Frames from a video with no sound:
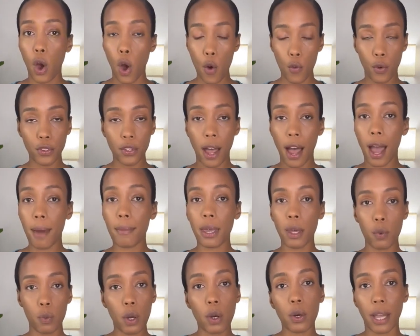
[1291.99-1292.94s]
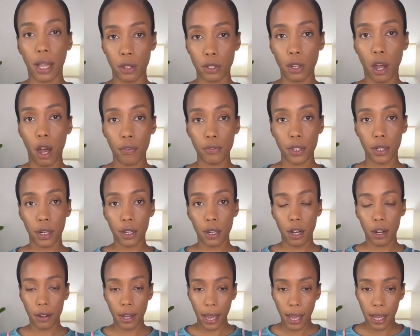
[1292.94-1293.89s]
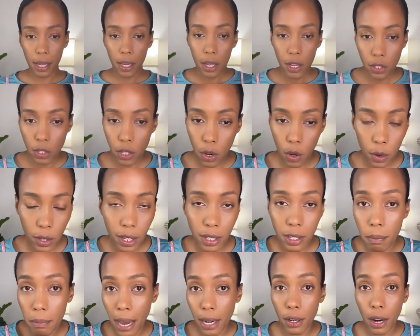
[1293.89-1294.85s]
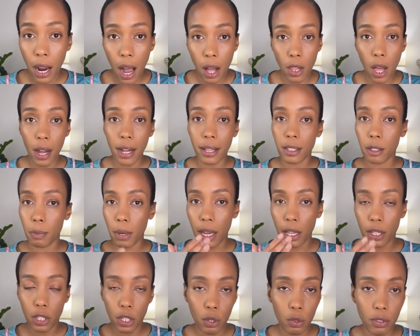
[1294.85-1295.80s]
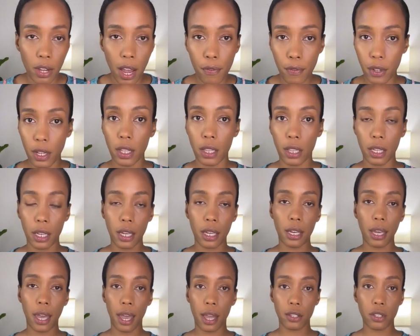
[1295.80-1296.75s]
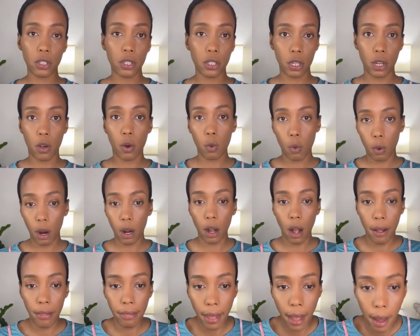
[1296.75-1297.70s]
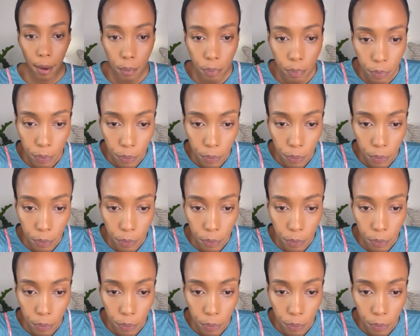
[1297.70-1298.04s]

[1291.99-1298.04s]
Over time, it will get softer, okay? So it doesn't matter how long it's been, you definitely can still work on that.